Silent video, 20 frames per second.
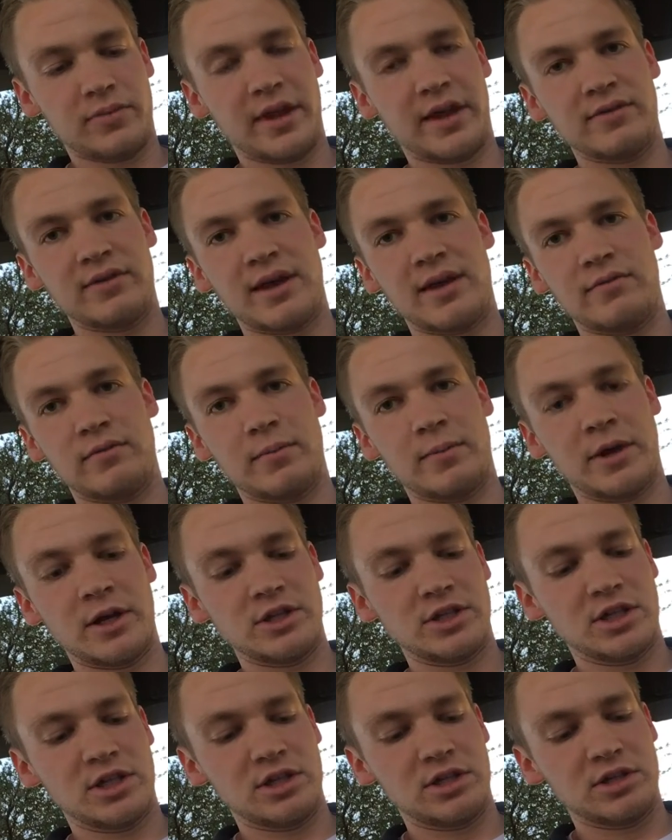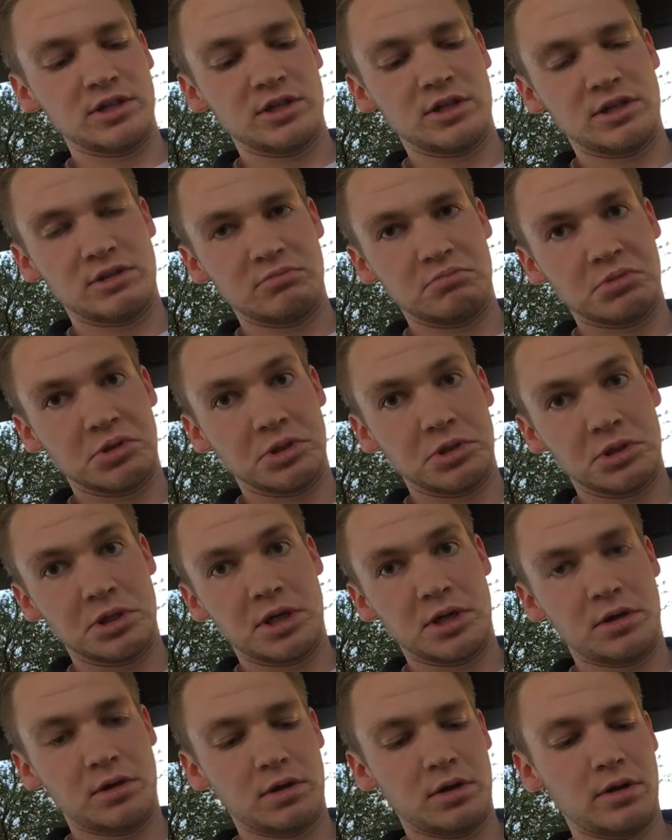If they have a butt chin, just, you know, put a
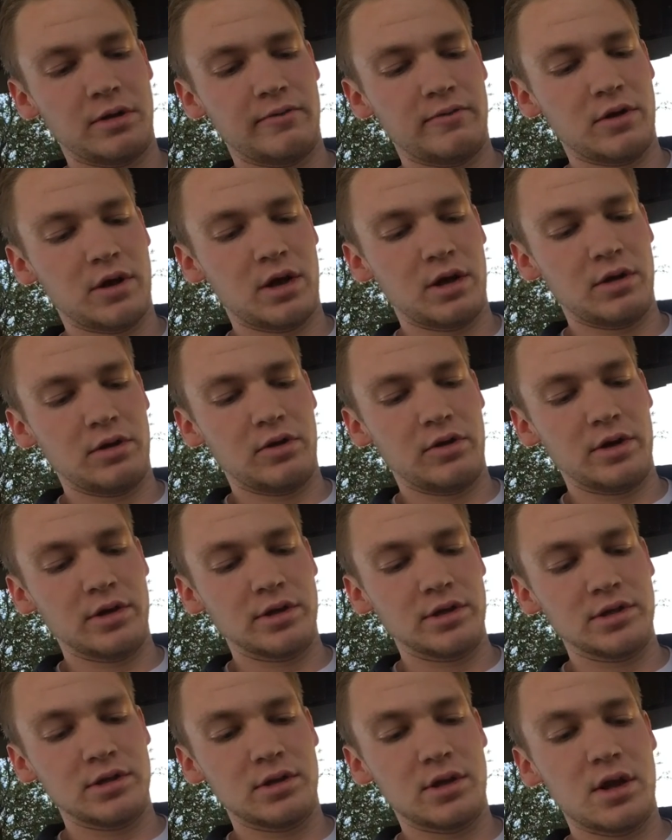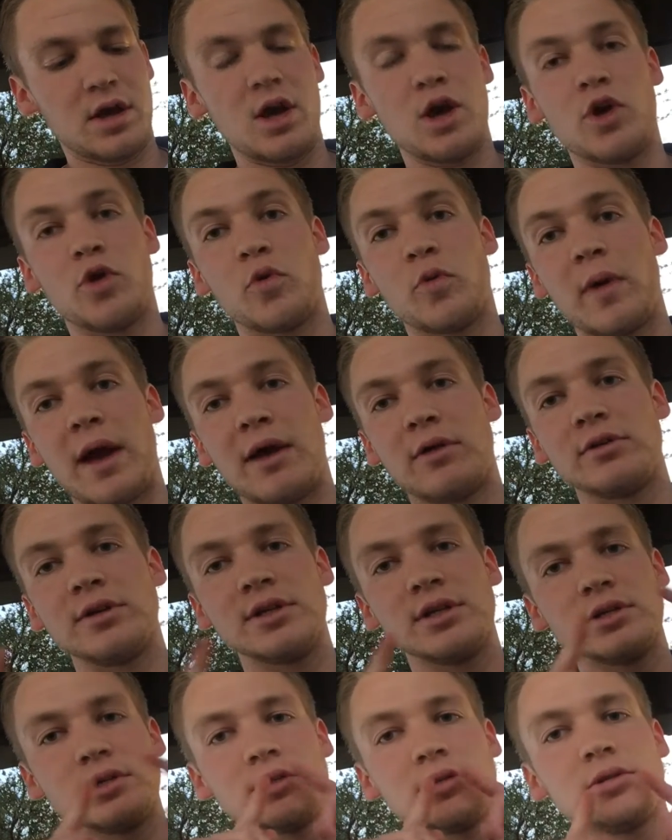line in it. If not, you can just round
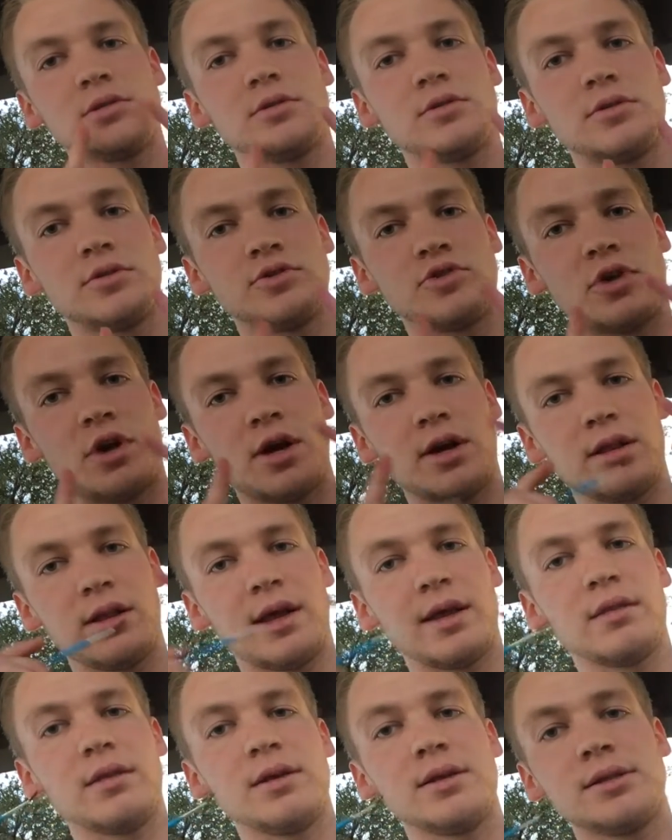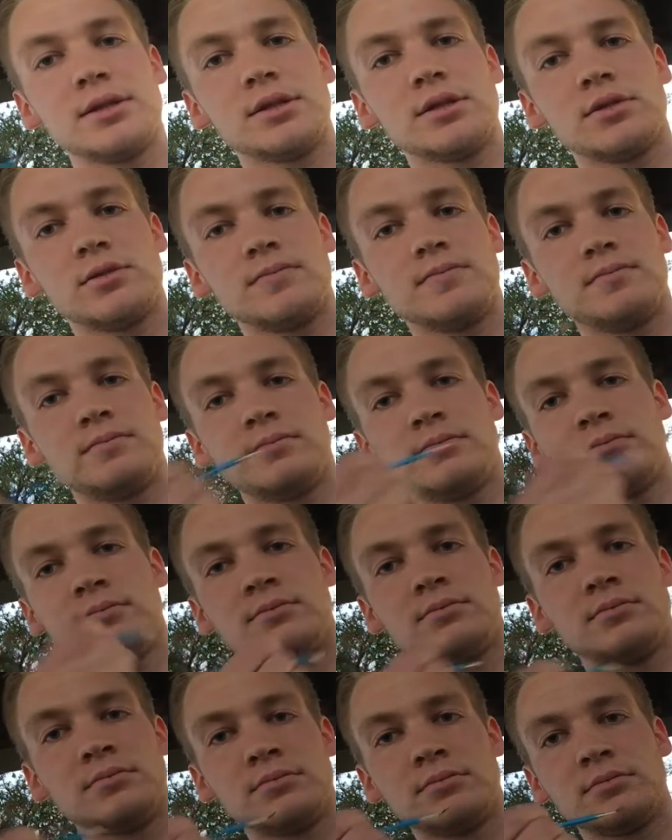it, draw it like this,
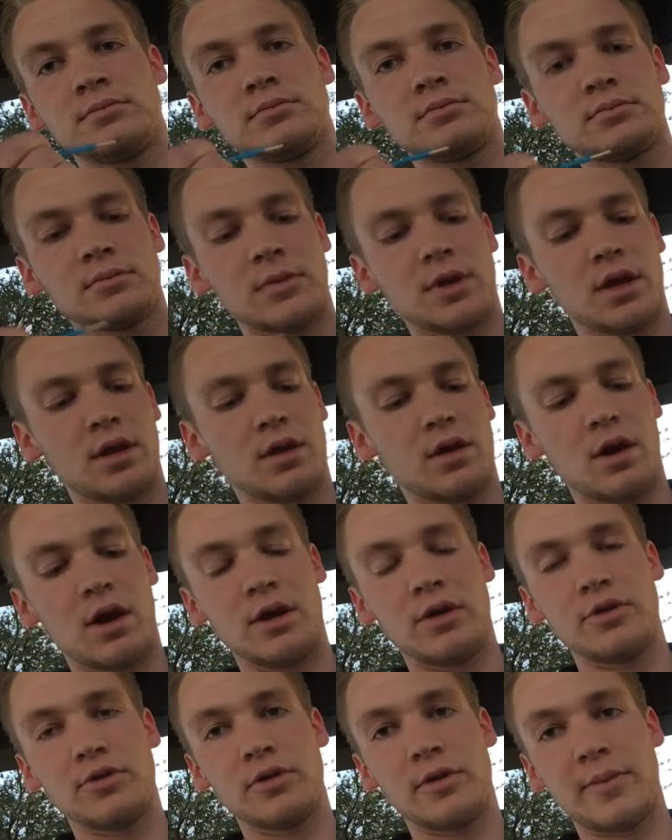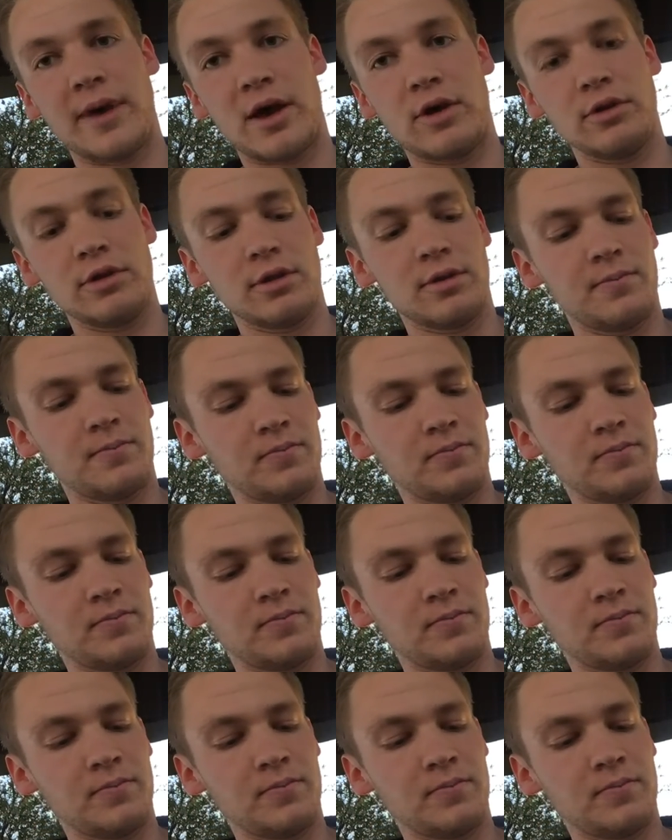under the mouth.